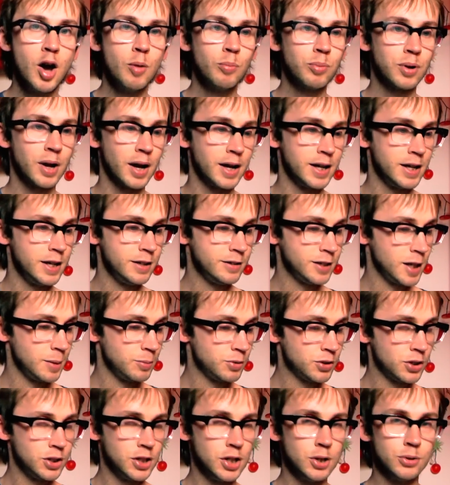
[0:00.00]
play. He
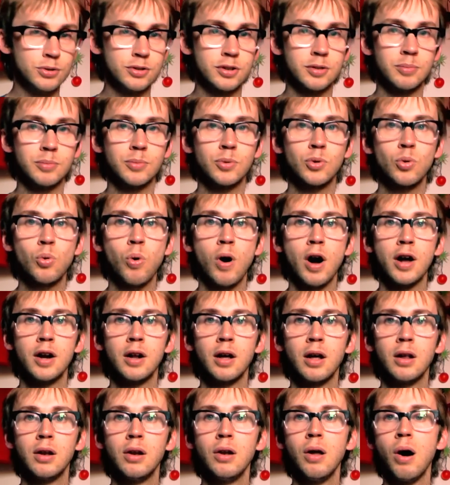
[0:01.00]
seems to use them
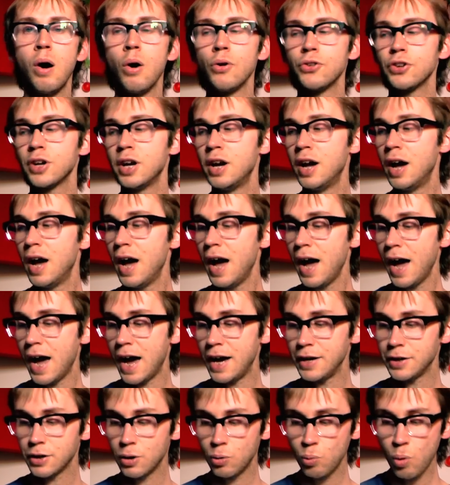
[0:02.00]
quite a lot.
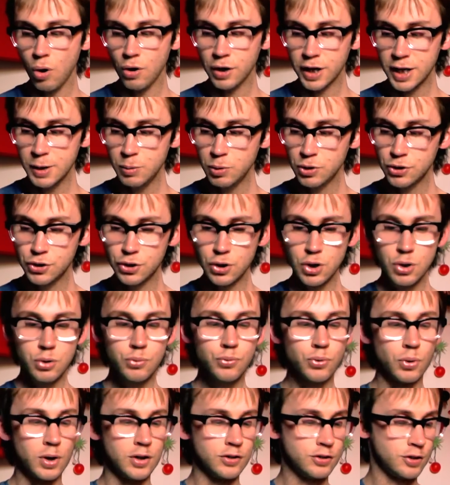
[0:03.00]
And what he would do,
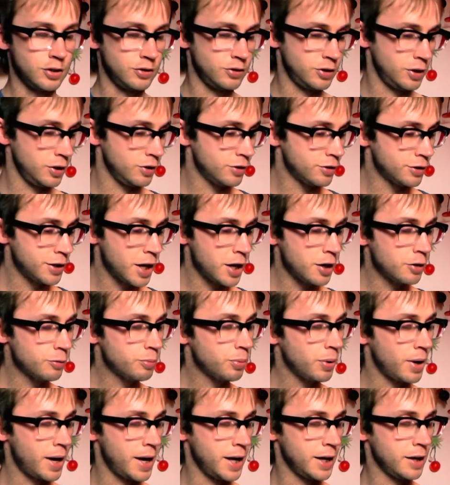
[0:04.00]
for instance, instead
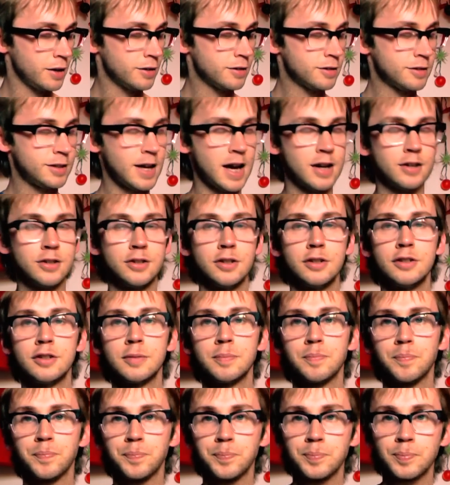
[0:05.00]
of playing a
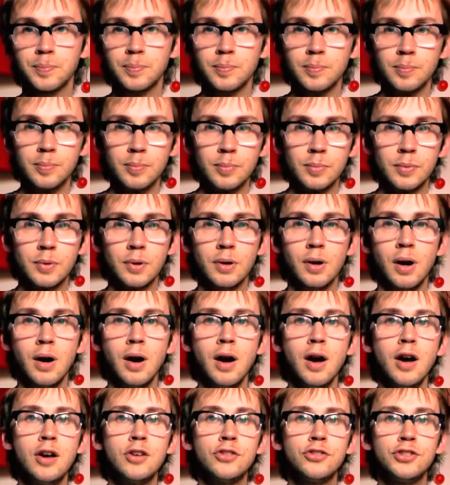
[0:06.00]
standard
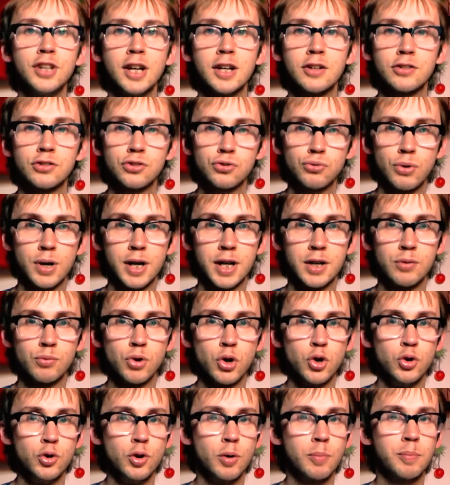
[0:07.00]
6-string
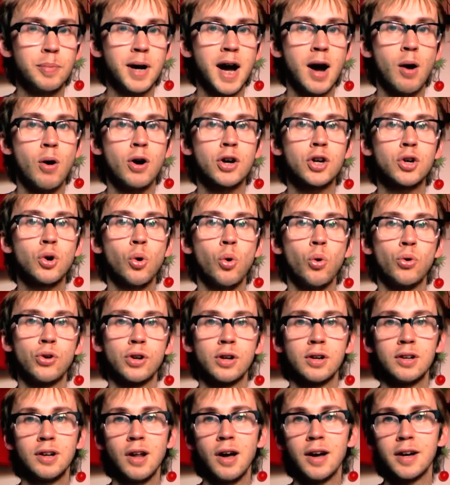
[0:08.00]
root power chord
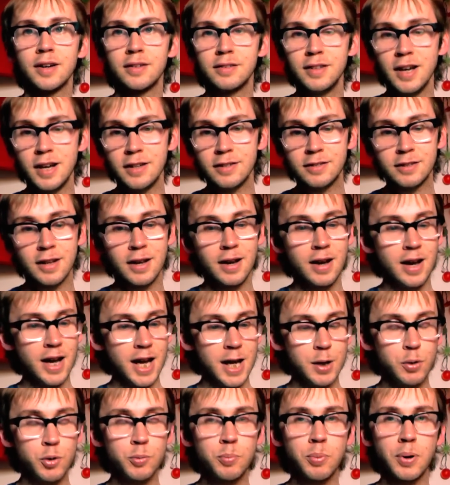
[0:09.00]
like this,
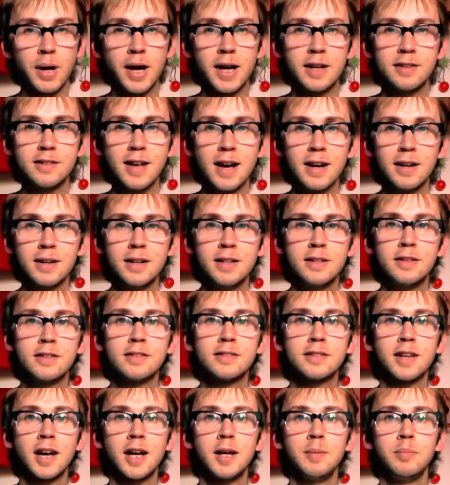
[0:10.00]
he would play exactly the
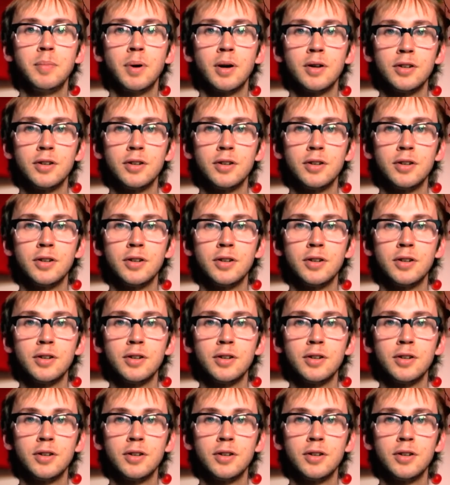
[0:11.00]
same